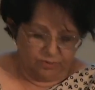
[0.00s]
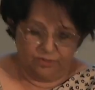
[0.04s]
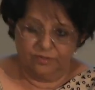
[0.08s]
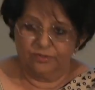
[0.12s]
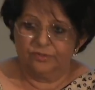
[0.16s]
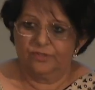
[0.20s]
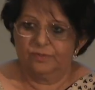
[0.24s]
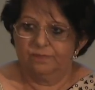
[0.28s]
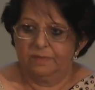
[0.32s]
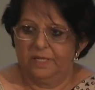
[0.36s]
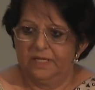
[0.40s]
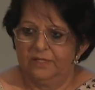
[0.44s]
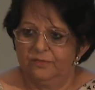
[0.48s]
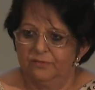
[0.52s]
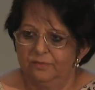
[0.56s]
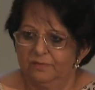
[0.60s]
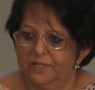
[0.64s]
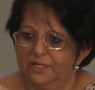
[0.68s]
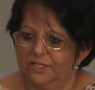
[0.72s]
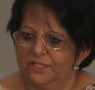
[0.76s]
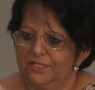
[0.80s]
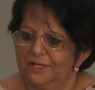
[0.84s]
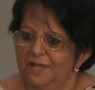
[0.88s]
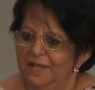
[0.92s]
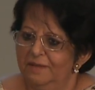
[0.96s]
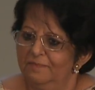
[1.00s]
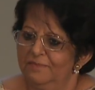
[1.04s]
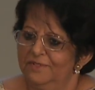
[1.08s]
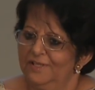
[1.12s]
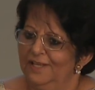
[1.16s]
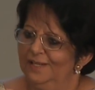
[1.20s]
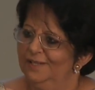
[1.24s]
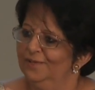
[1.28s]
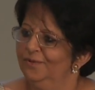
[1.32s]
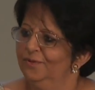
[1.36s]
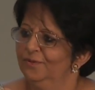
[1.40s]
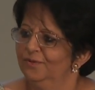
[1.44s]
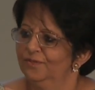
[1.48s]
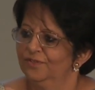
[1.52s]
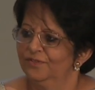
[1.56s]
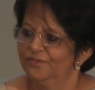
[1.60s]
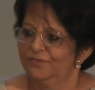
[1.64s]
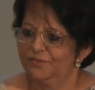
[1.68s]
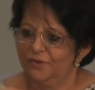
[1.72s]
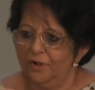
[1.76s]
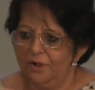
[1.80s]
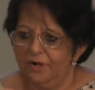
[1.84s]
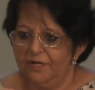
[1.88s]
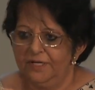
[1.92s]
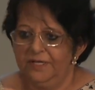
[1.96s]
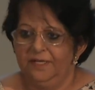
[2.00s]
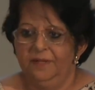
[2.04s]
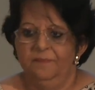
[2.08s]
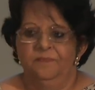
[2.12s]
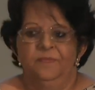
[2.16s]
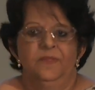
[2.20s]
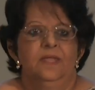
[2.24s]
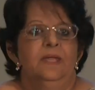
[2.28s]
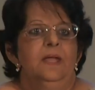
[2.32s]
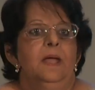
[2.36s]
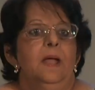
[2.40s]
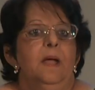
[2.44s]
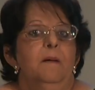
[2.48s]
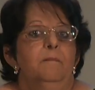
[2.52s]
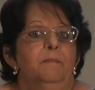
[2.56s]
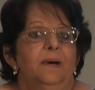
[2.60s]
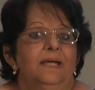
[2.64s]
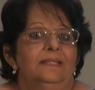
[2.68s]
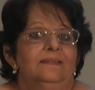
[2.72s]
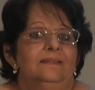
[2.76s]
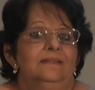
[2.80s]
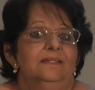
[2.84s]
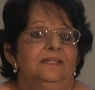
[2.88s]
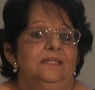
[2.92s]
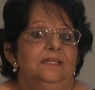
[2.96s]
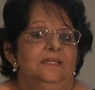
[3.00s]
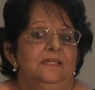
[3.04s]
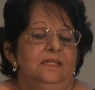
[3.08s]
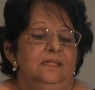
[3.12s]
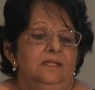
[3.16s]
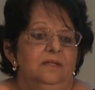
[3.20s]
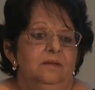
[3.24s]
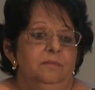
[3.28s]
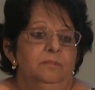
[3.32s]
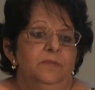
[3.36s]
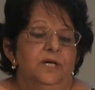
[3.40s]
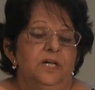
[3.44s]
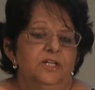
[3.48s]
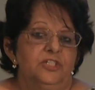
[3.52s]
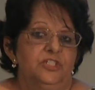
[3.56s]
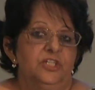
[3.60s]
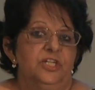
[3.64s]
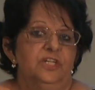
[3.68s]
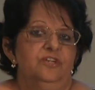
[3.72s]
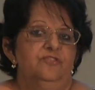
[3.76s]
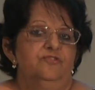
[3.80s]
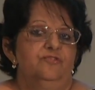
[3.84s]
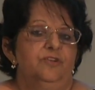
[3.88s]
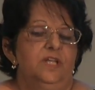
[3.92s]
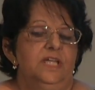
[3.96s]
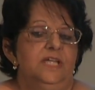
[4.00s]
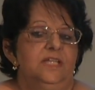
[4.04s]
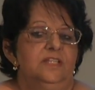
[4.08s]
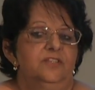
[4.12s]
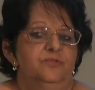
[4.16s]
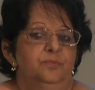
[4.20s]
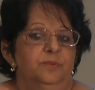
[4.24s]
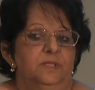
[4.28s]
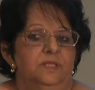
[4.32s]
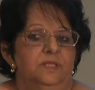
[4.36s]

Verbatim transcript: want to spend too much time telling you the story, but the merchant trades